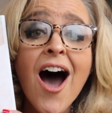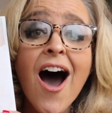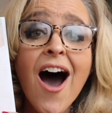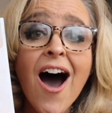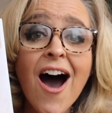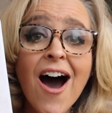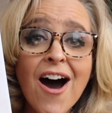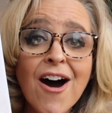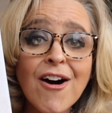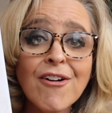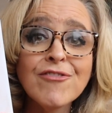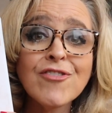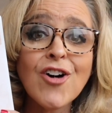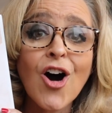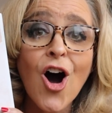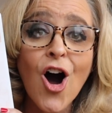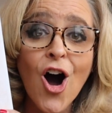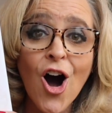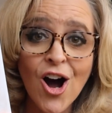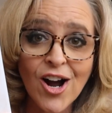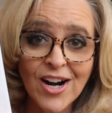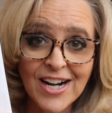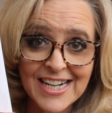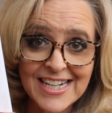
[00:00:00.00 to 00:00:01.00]
of
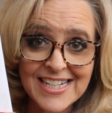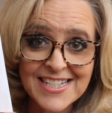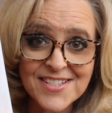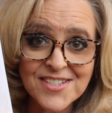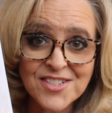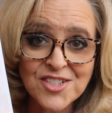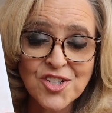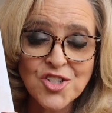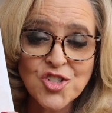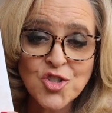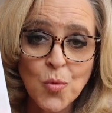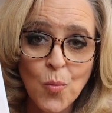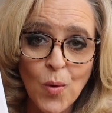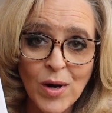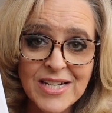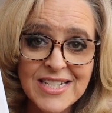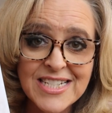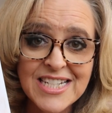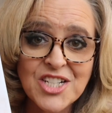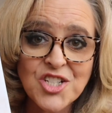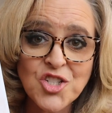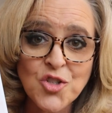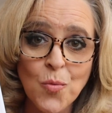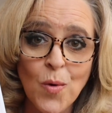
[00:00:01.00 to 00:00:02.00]
August
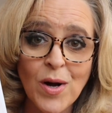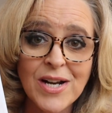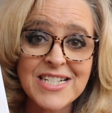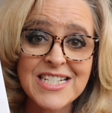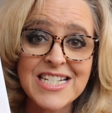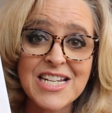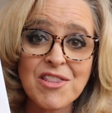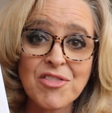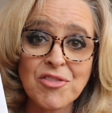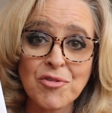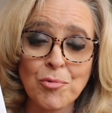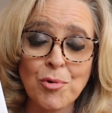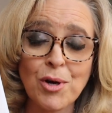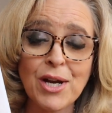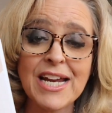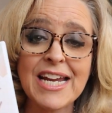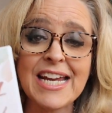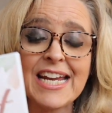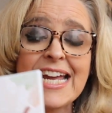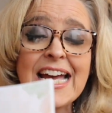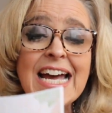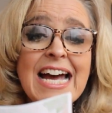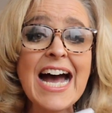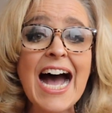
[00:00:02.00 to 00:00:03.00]

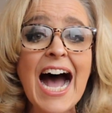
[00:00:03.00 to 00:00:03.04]
2023.